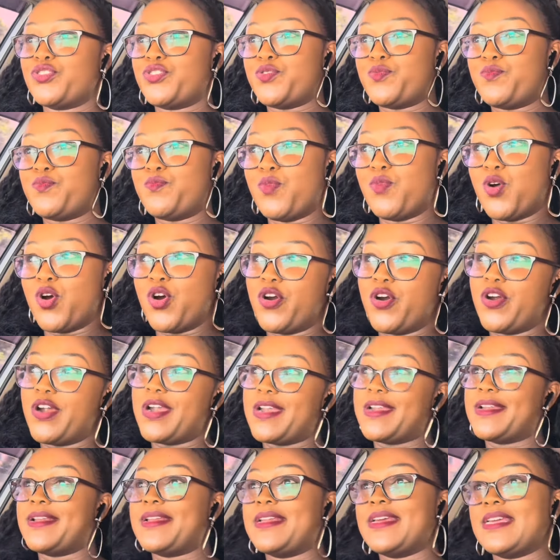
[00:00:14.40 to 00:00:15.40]
good
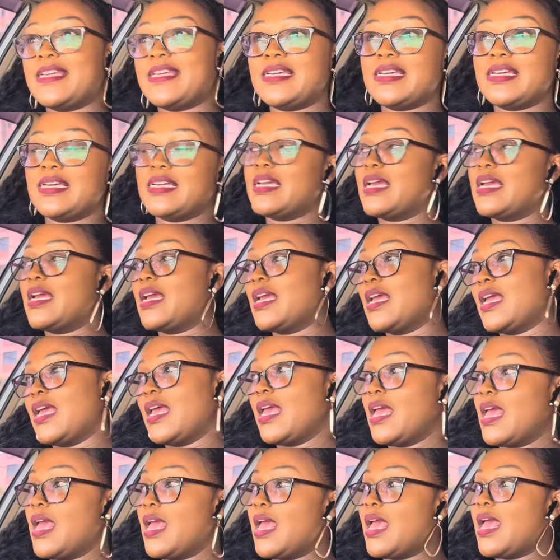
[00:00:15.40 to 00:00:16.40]
morning
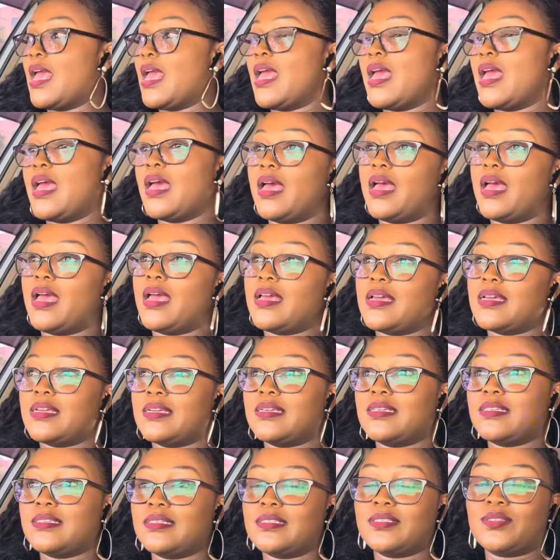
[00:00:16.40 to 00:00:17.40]

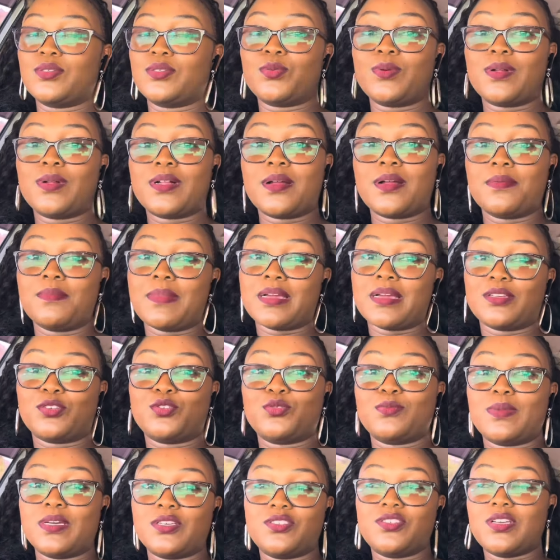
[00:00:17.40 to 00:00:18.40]
and welcome back
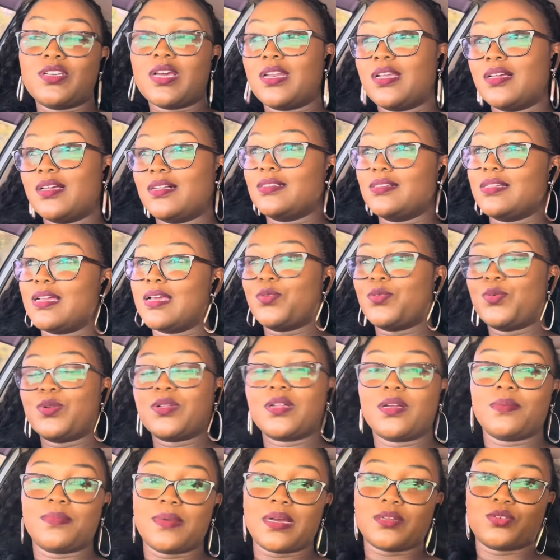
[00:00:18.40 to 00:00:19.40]
to my channel and
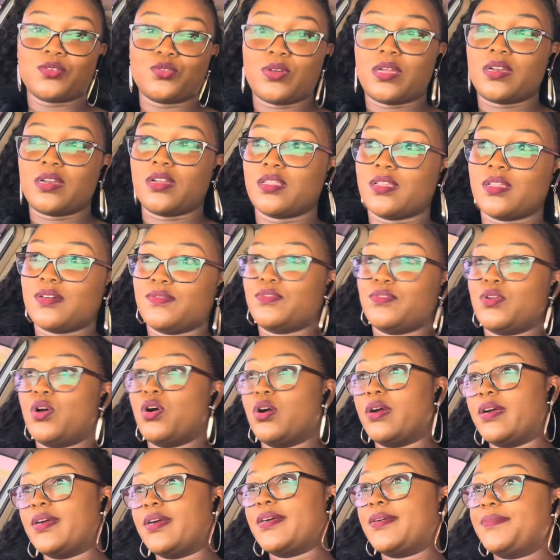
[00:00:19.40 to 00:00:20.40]
welcome back to another
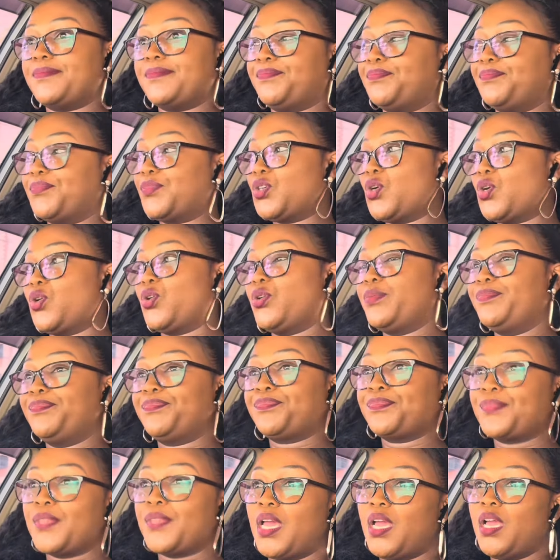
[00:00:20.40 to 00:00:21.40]
vlog so
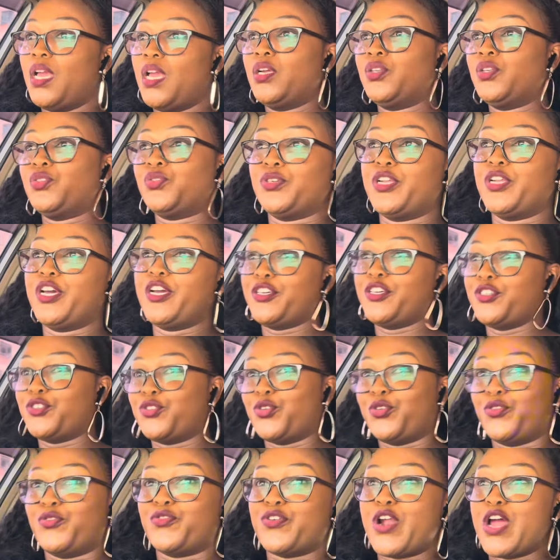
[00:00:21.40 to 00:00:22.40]
today is
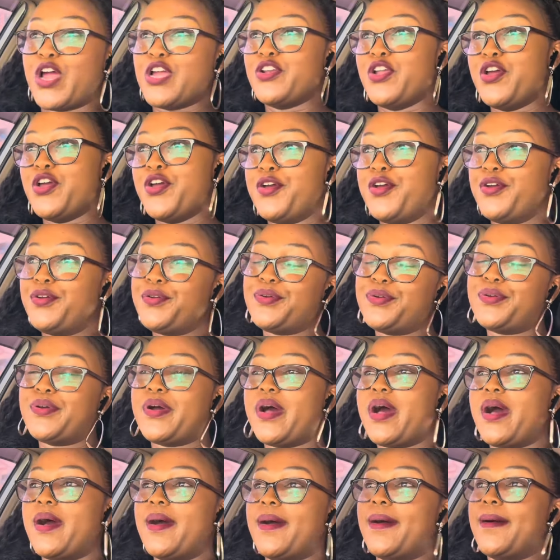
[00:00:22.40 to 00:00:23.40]
on friday
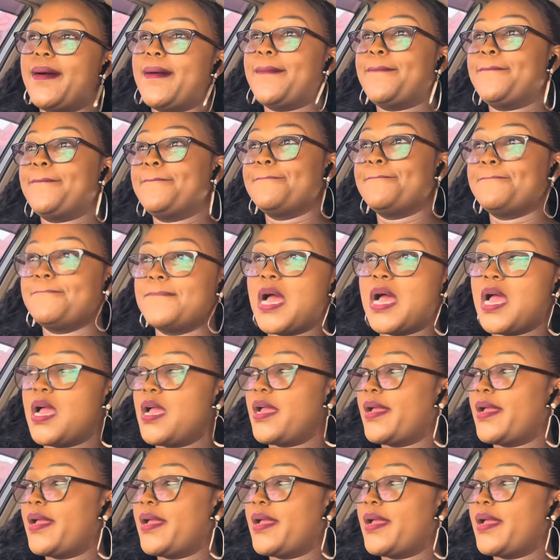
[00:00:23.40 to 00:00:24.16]
um